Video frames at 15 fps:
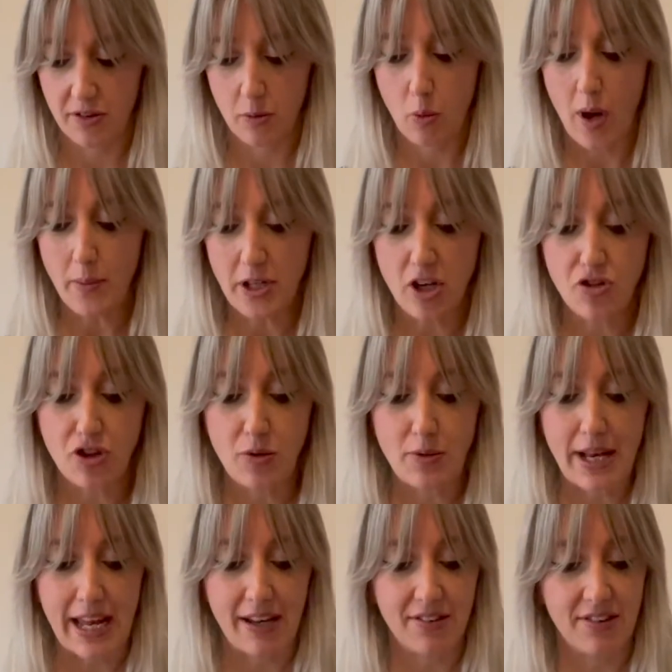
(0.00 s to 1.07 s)
So what I'm going to do
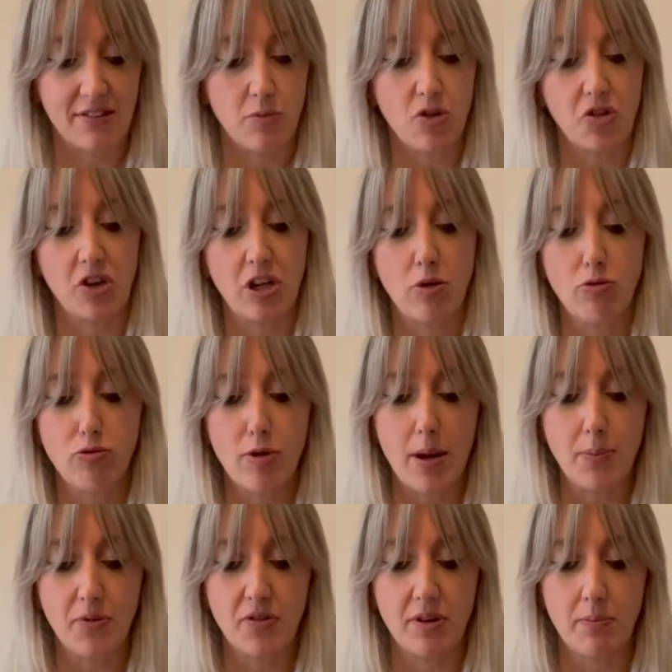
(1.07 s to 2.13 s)
next is I'm just going to
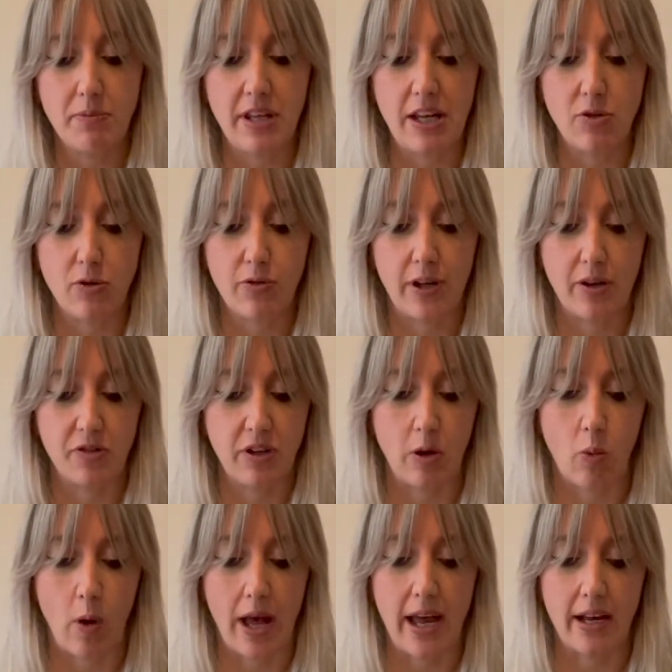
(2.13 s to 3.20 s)
rub some needle
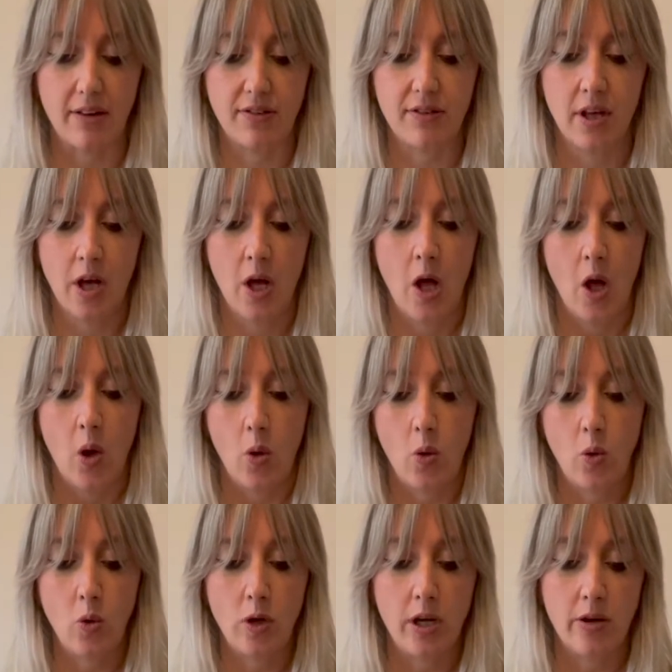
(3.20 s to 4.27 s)
felting wax
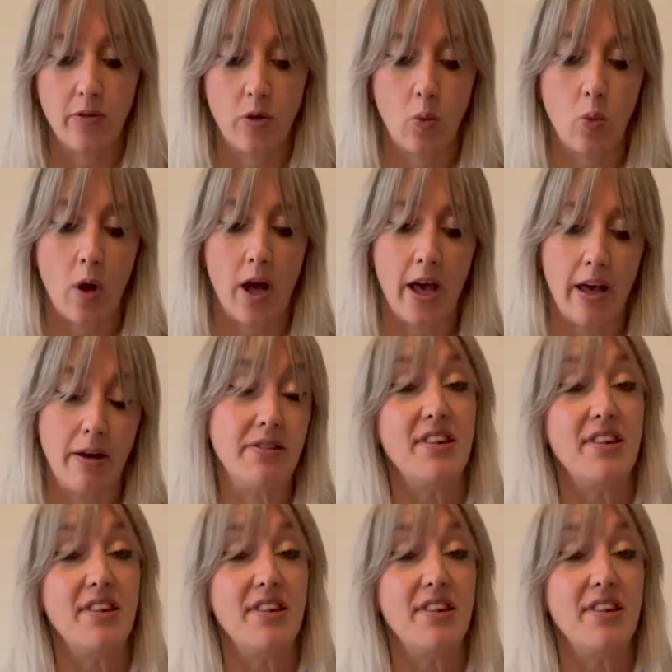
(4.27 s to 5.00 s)
all over the wire.